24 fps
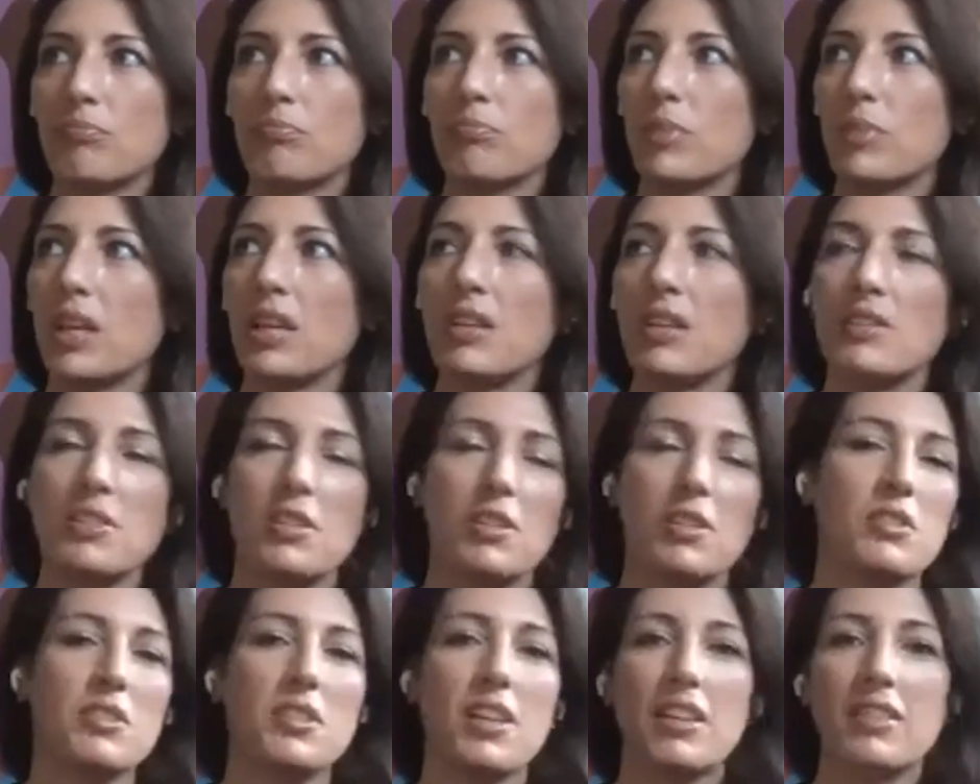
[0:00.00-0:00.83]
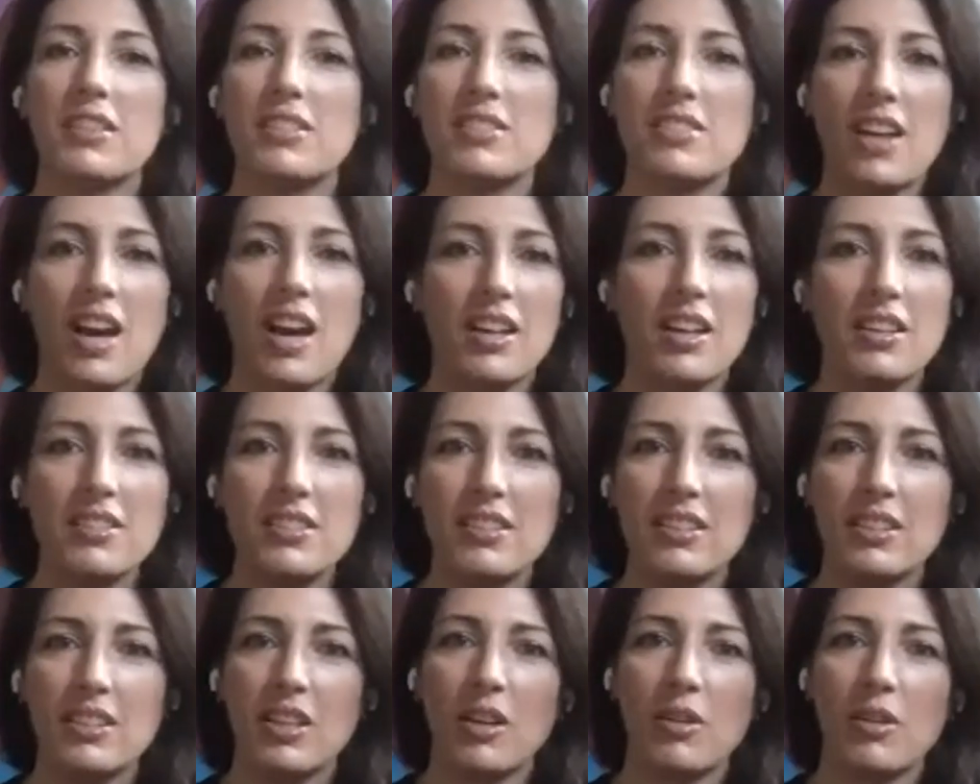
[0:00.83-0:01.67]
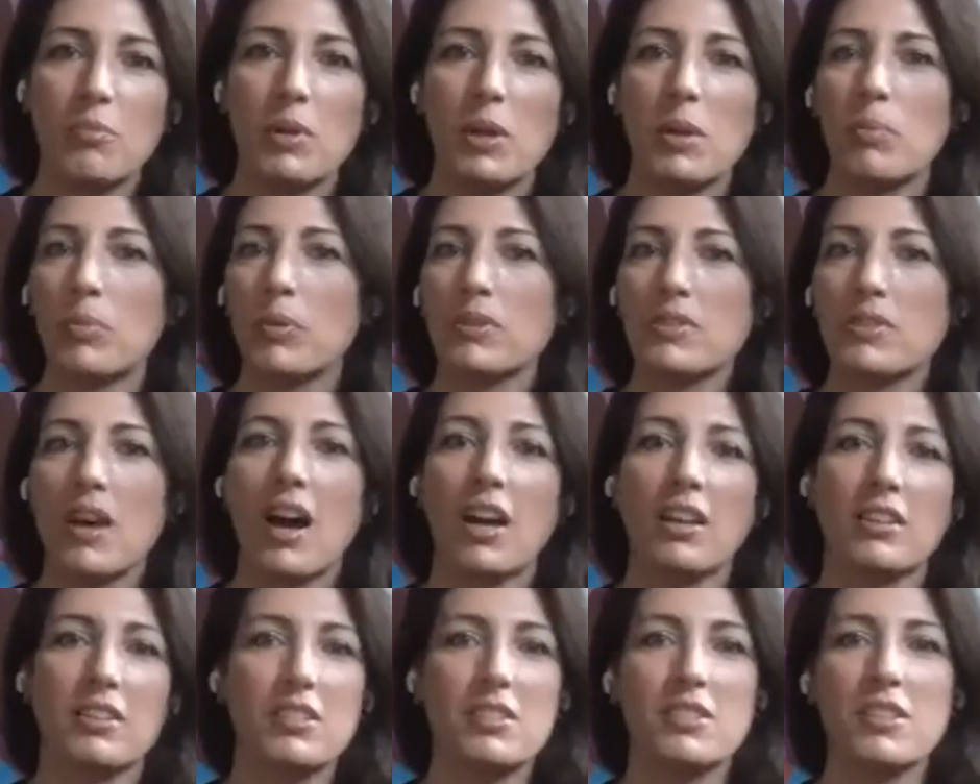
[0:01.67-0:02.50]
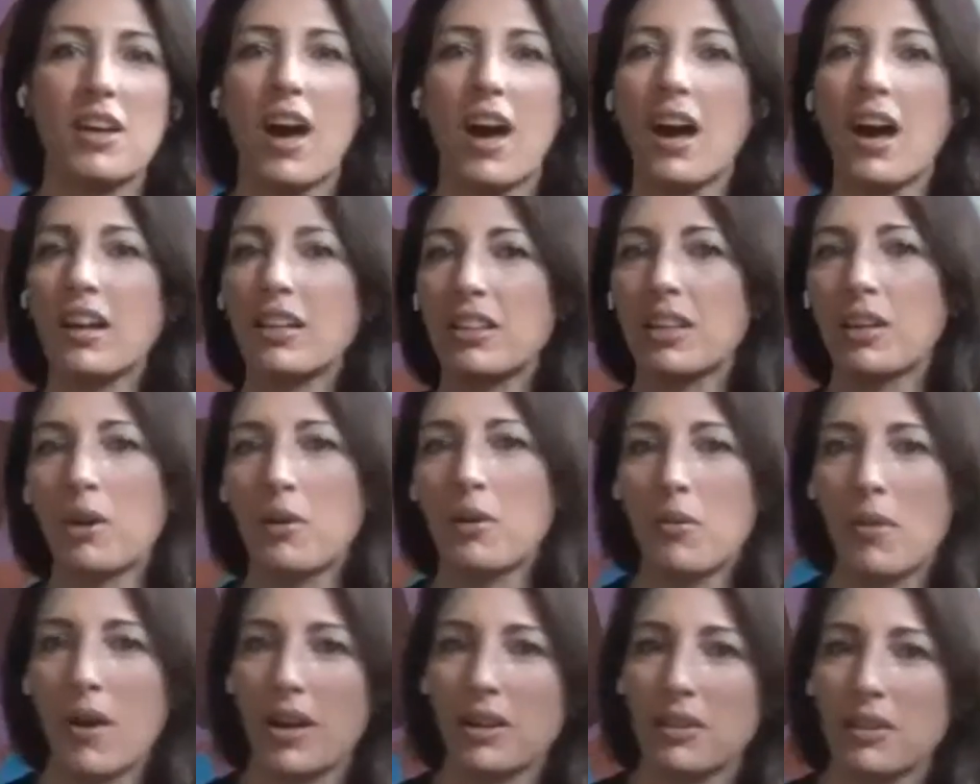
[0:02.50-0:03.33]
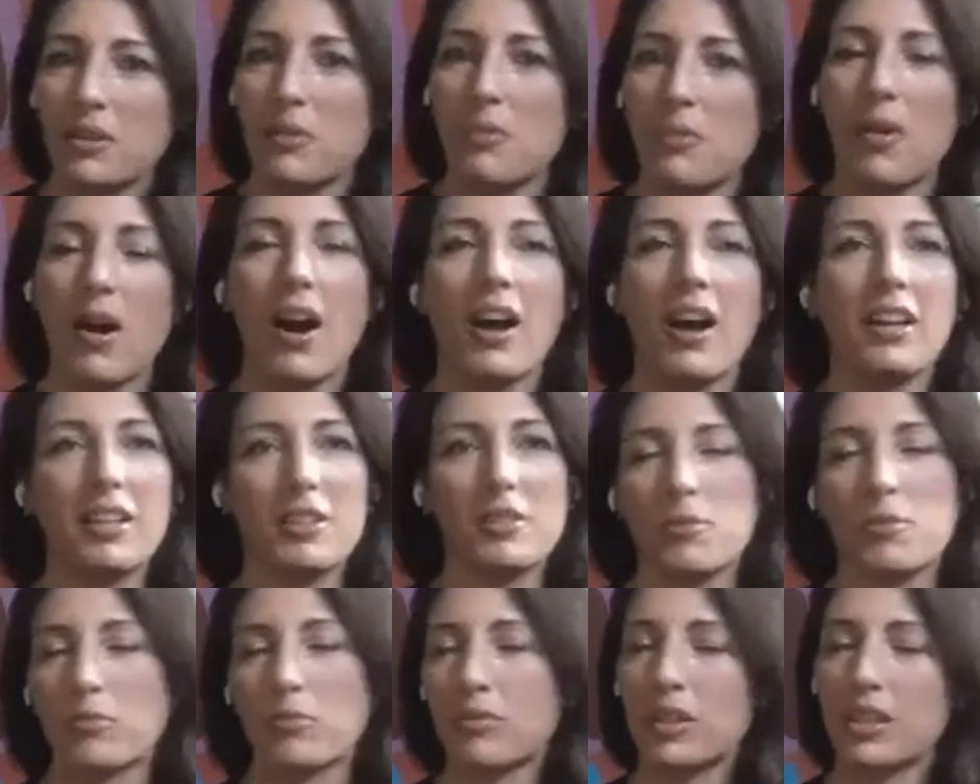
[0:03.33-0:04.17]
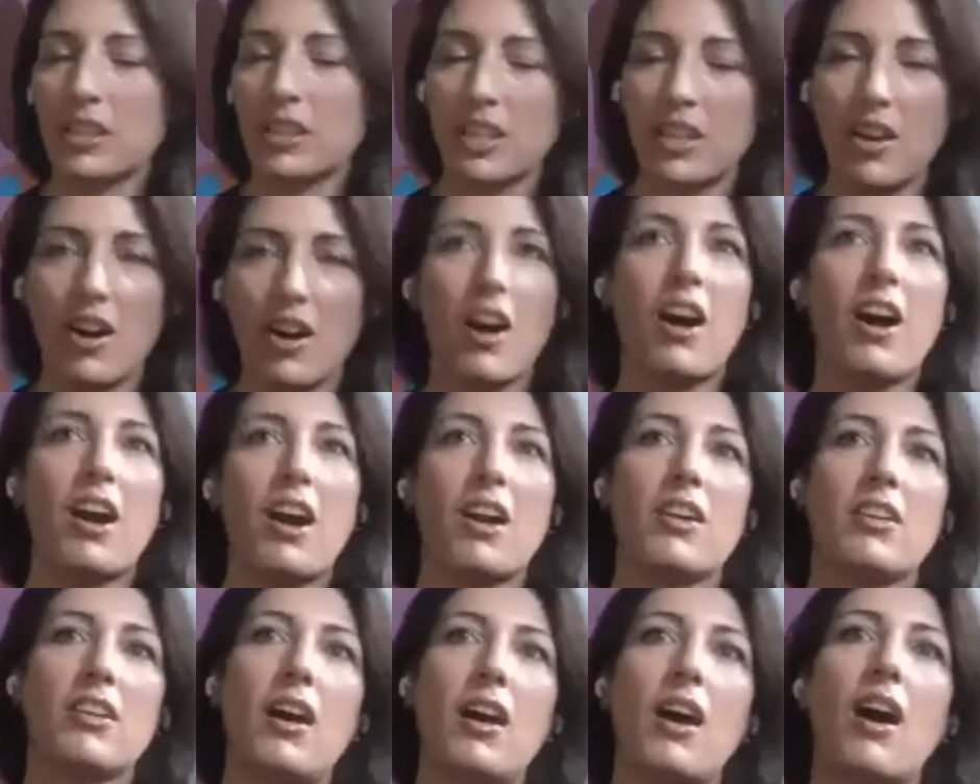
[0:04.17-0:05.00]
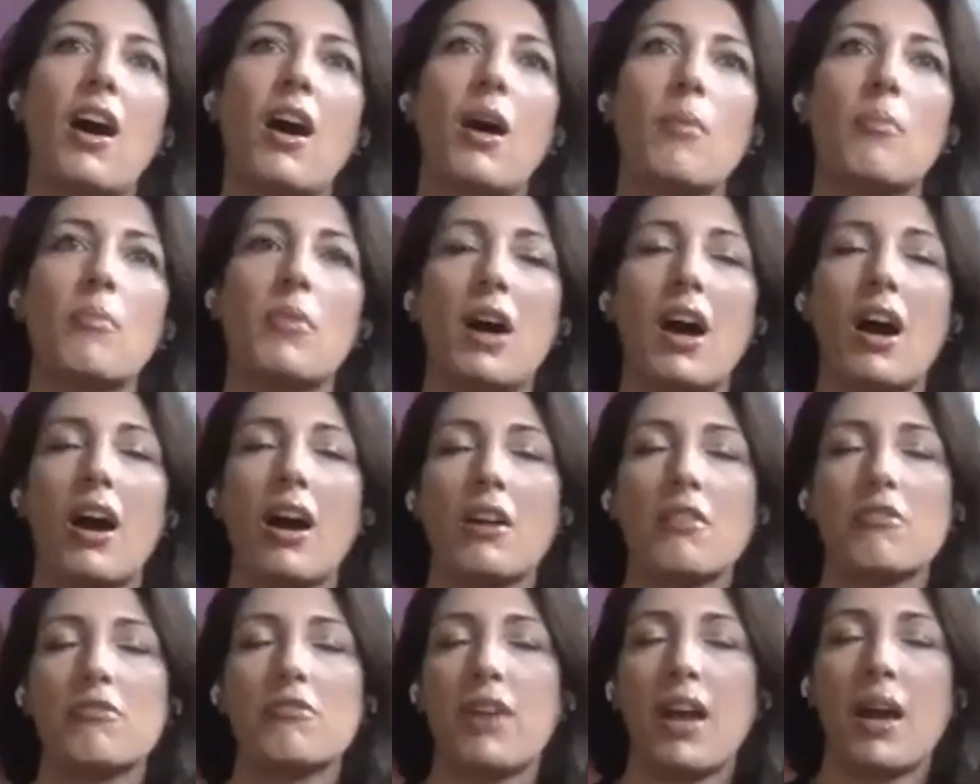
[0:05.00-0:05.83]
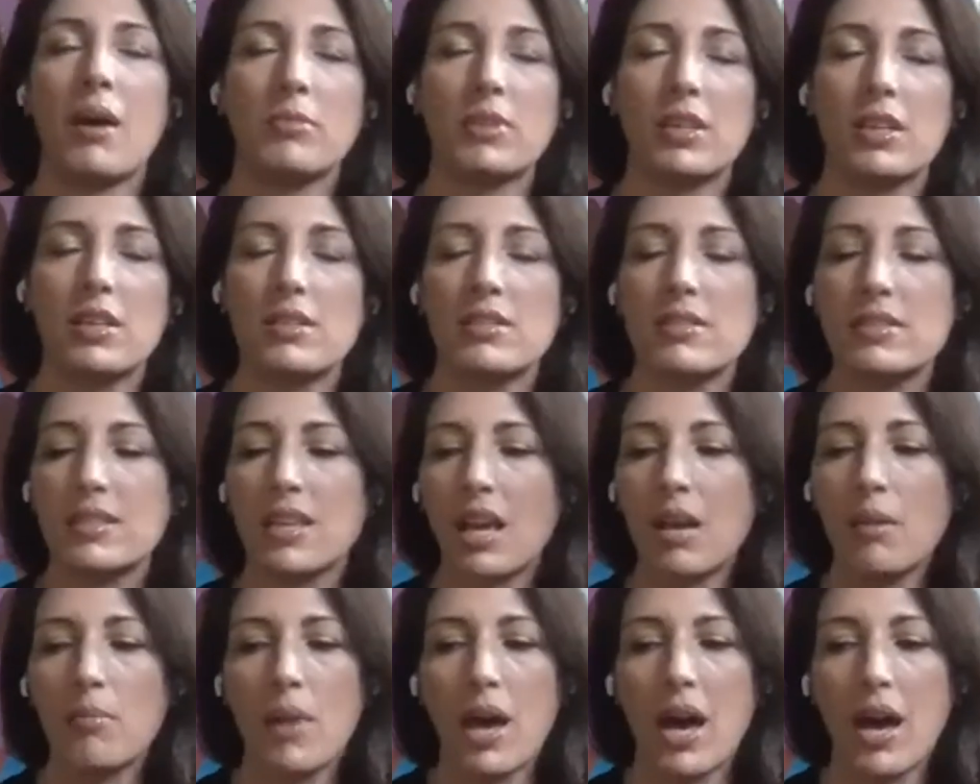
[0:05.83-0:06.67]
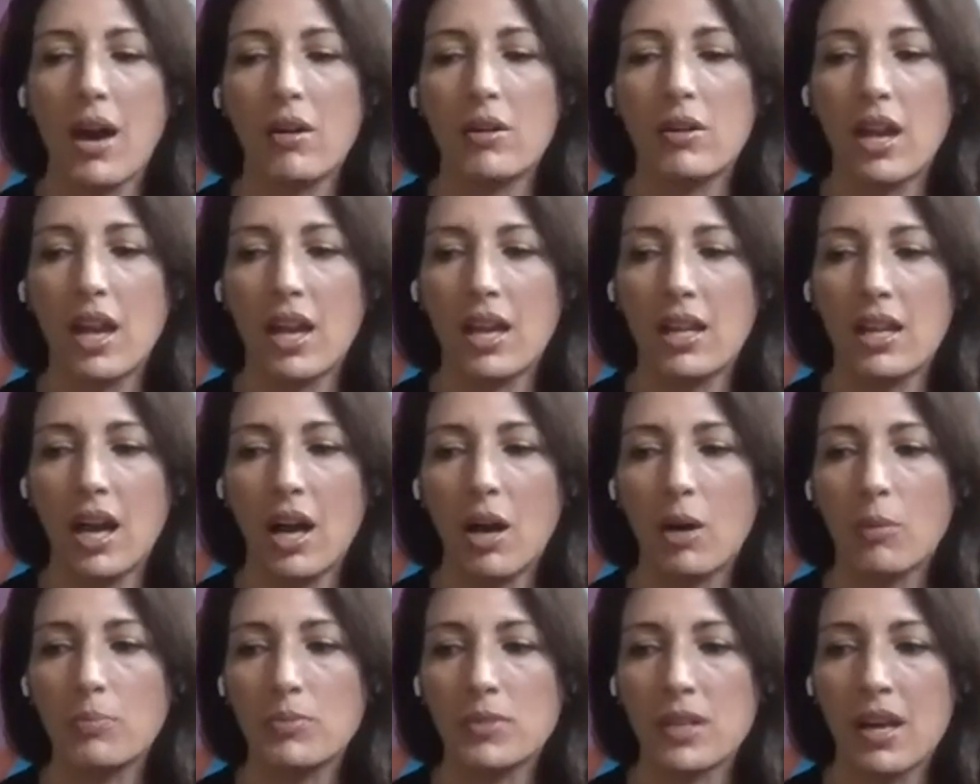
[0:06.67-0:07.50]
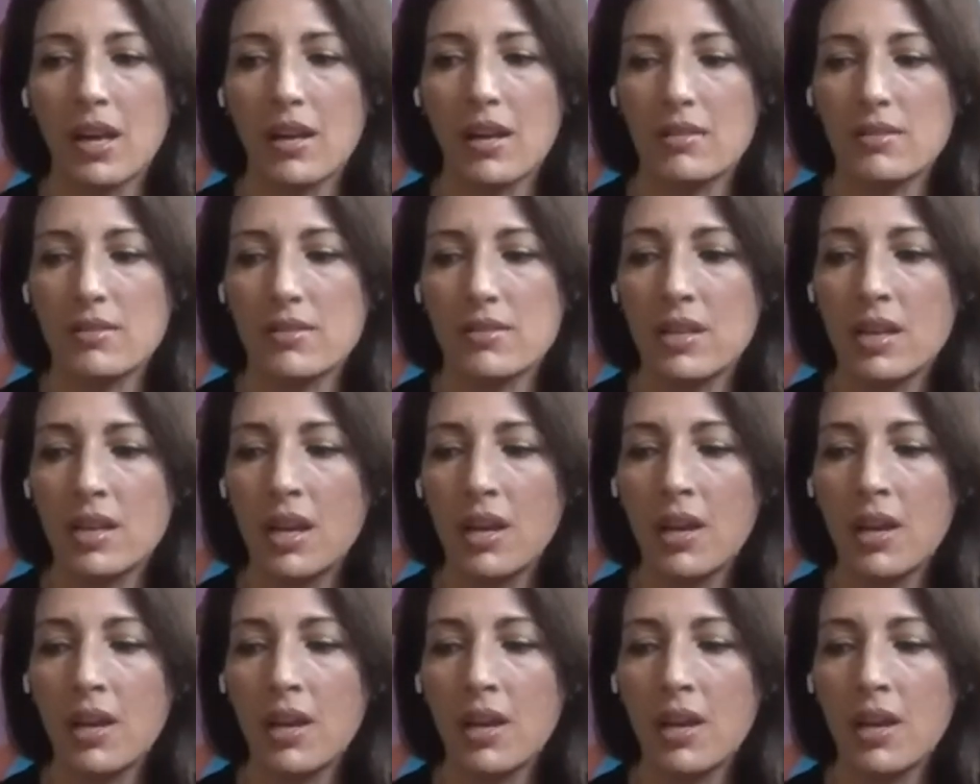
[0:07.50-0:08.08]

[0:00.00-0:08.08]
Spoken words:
easier said than done. You know, people talk the talk, they don't walk the walk. It's really hard. Our families came out and helped us.